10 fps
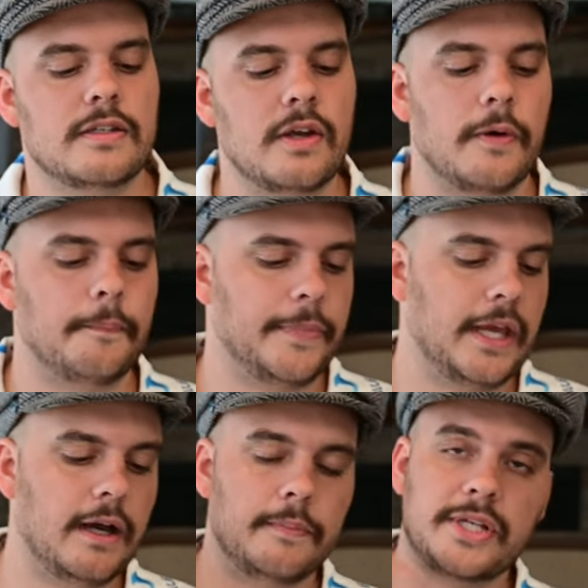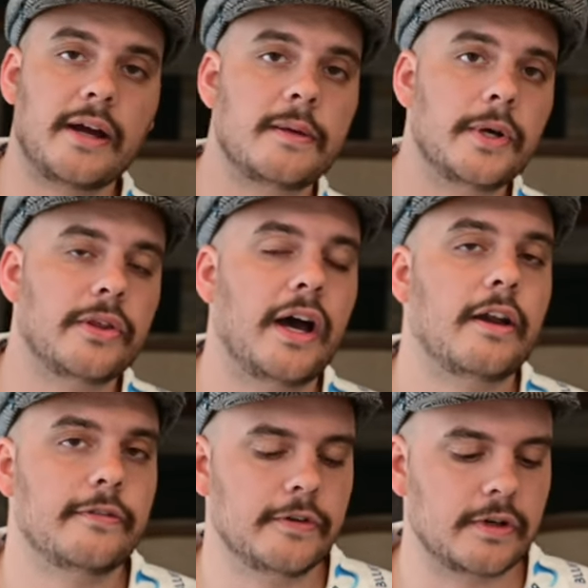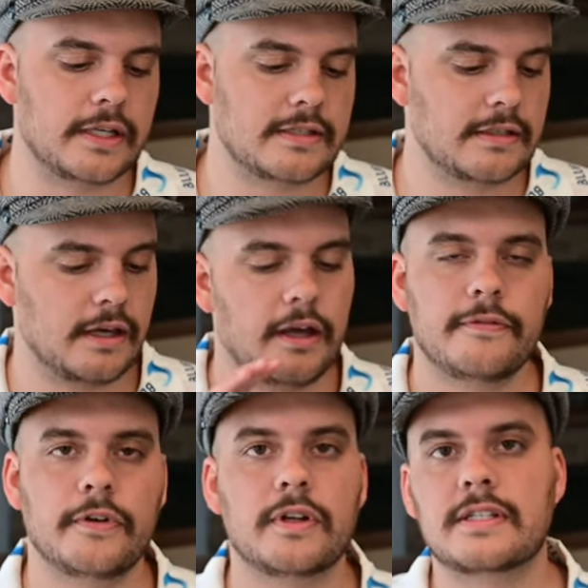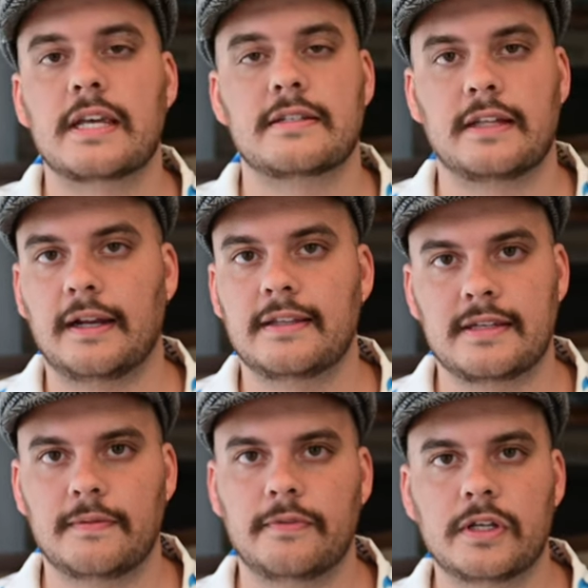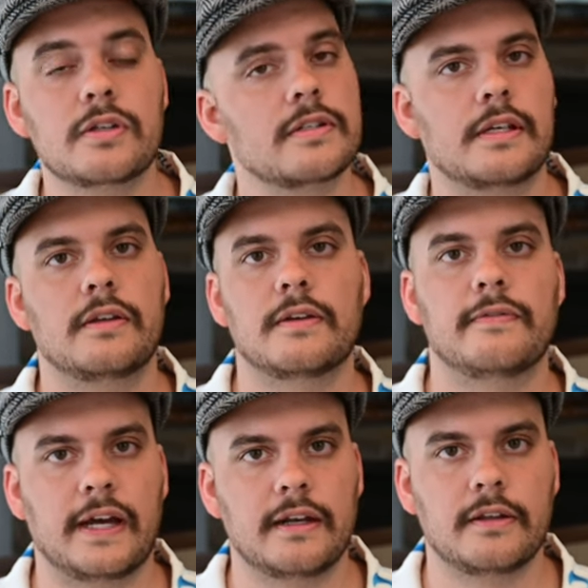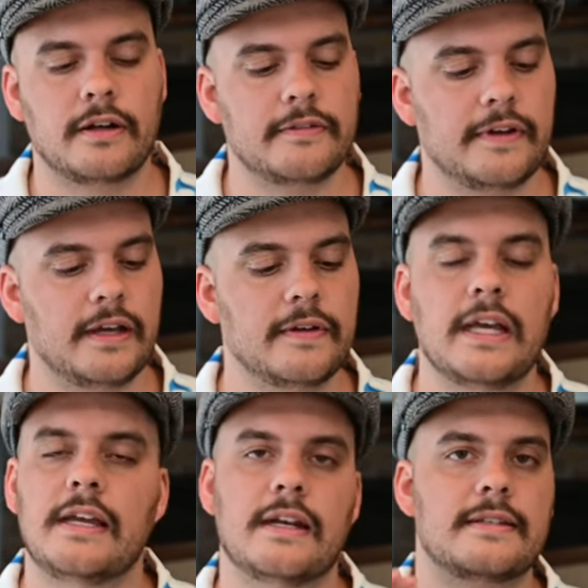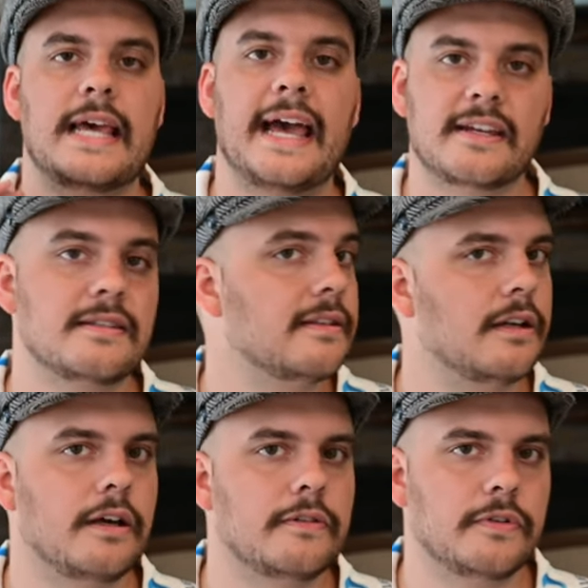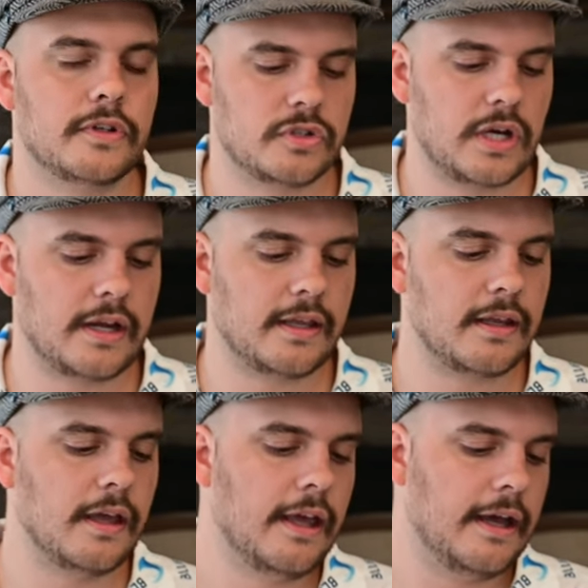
So, um, talking about the autofocus. The autofocus has a lot of the same features that you can find in the R5. It has excellent autofocus tracking.